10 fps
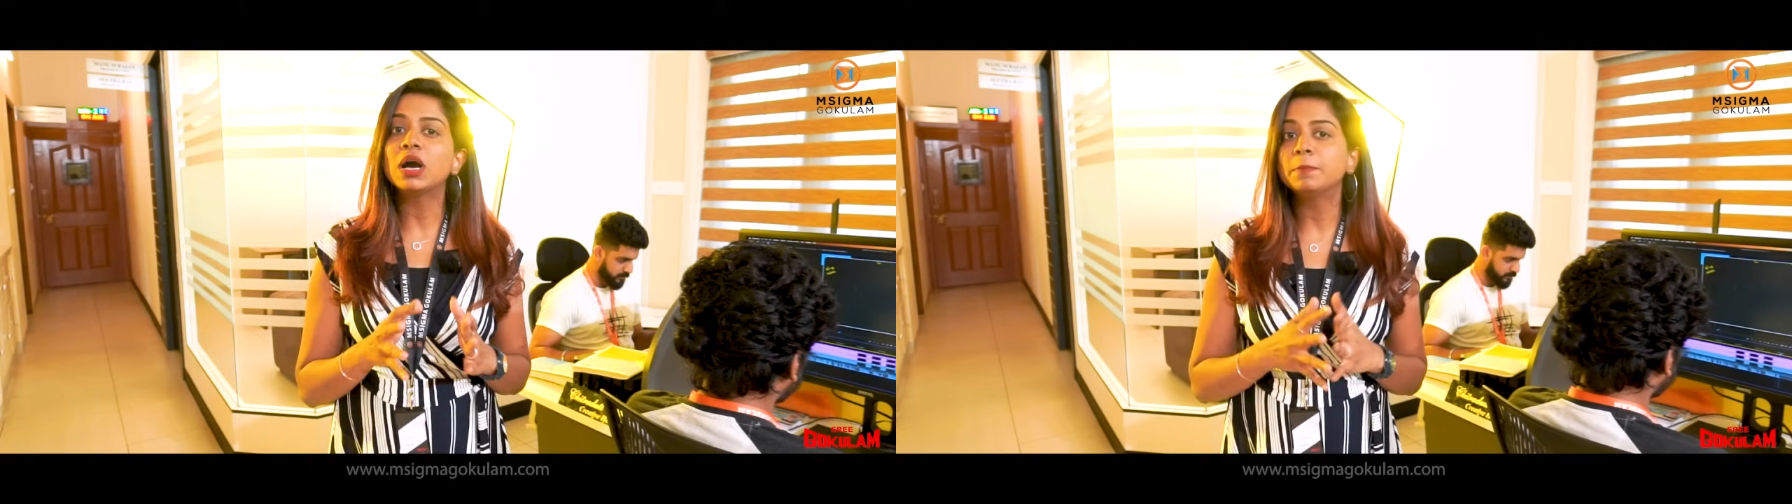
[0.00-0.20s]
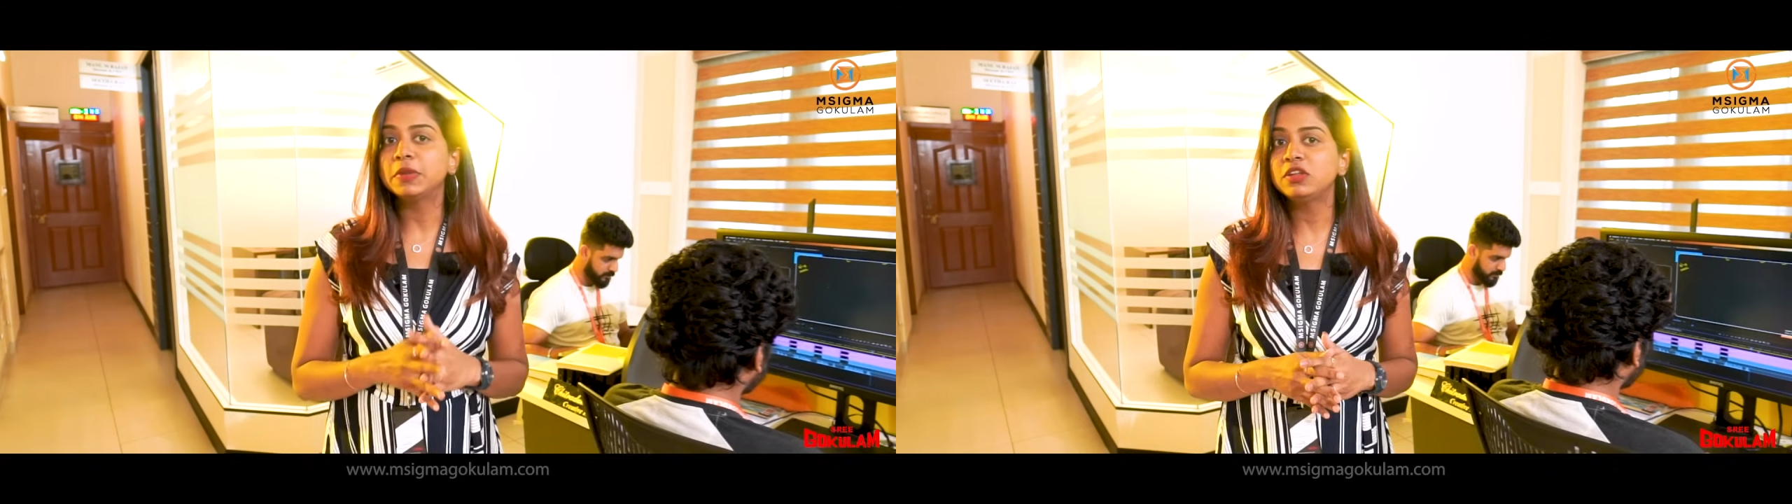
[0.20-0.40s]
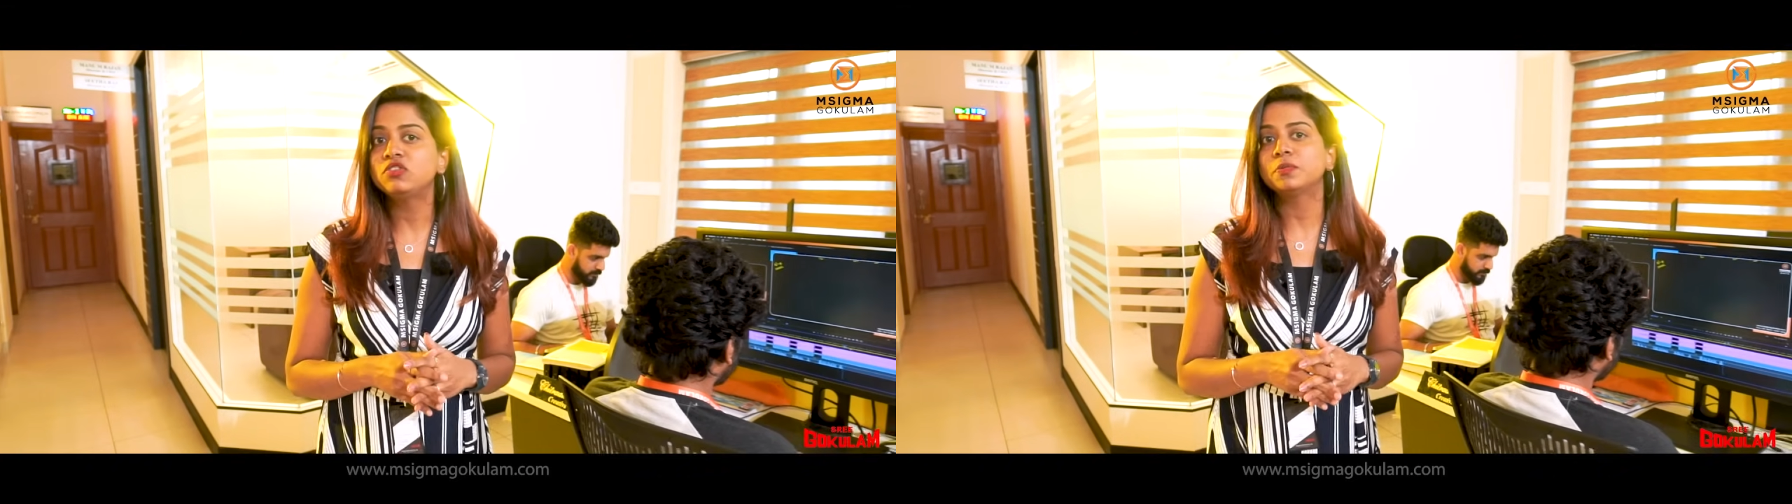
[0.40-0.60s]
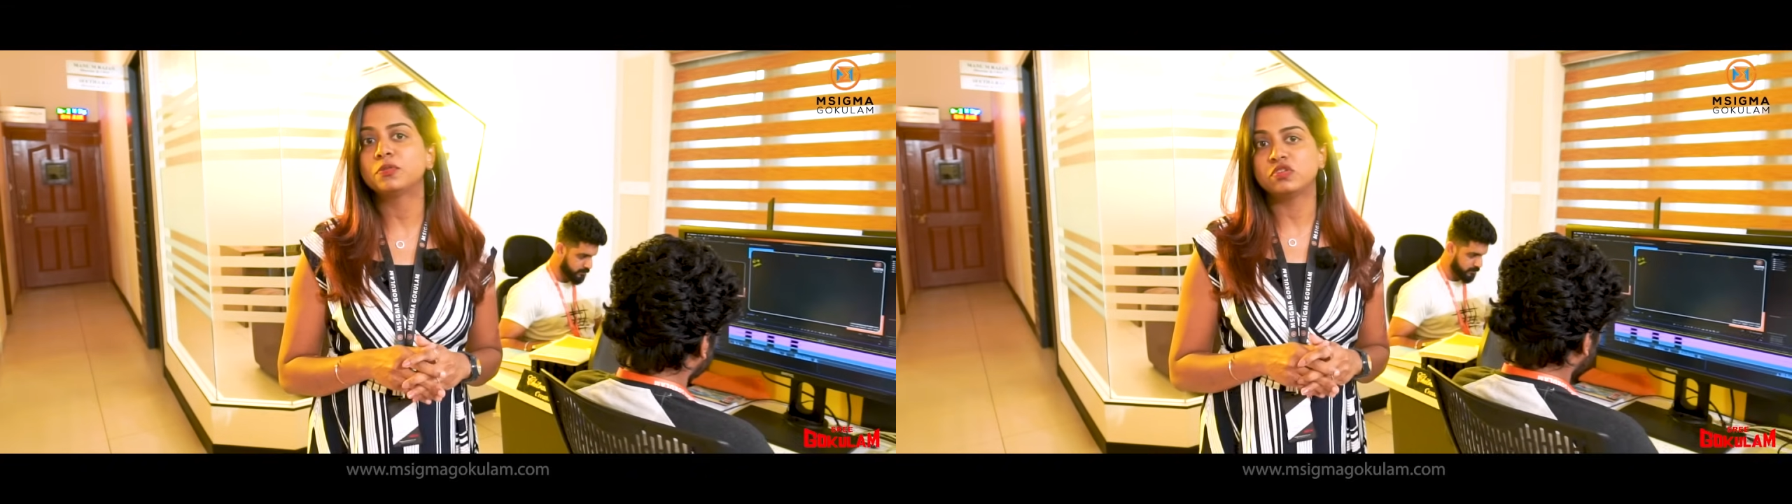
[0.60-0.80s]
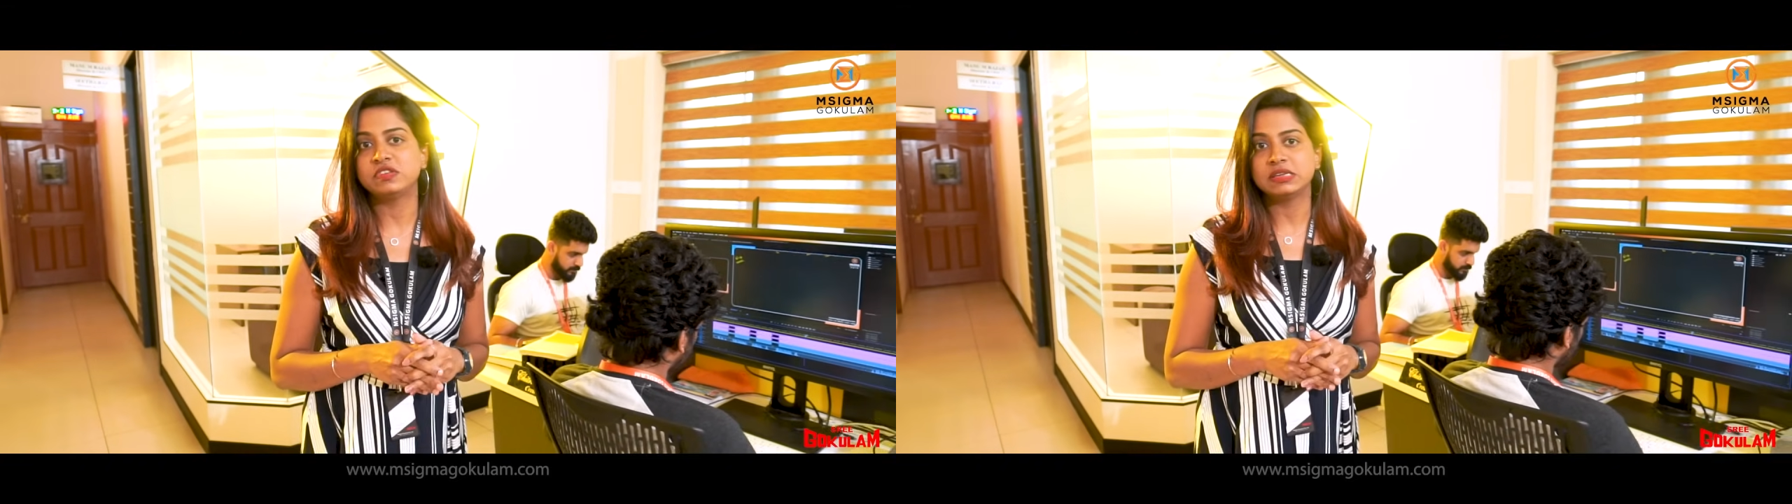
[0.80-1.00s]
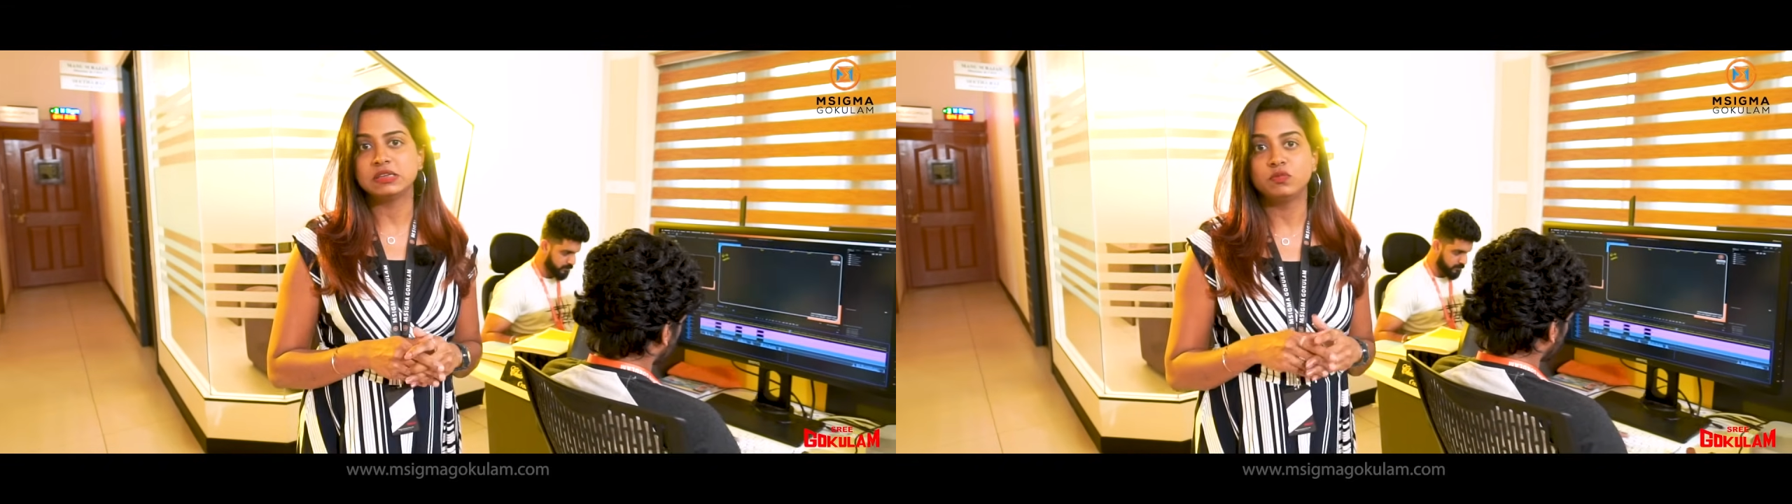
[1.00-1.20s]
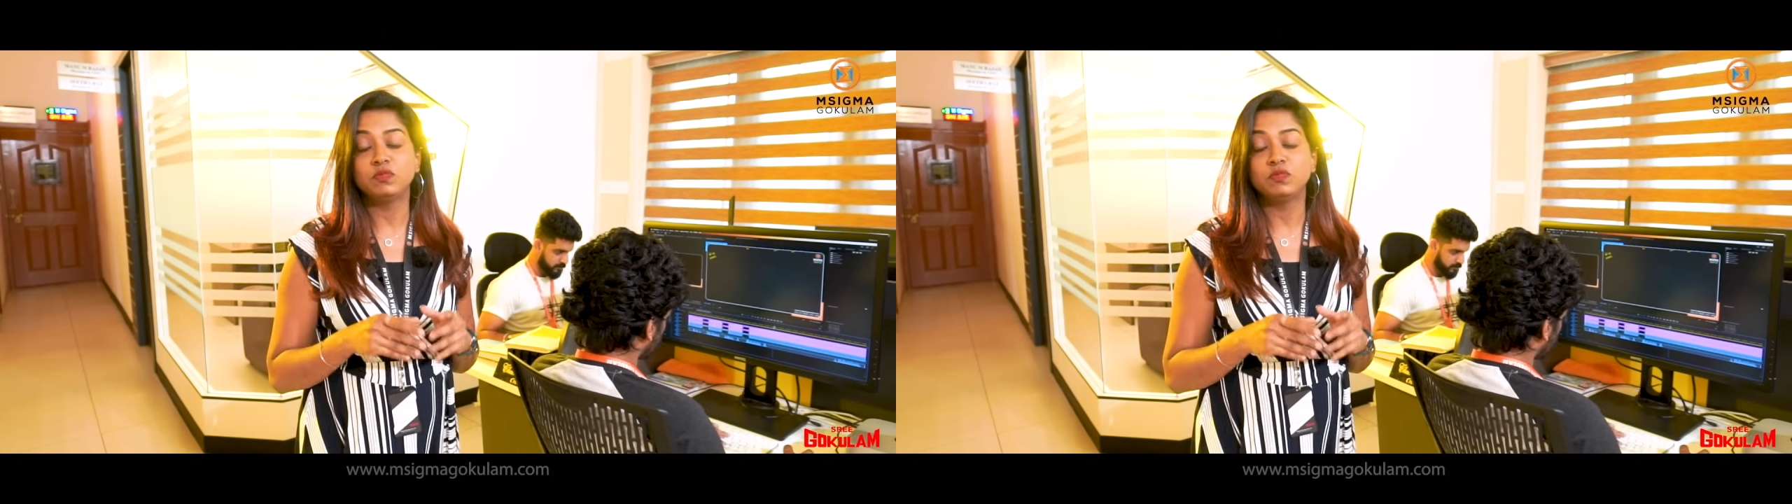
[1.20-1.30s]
complete your project,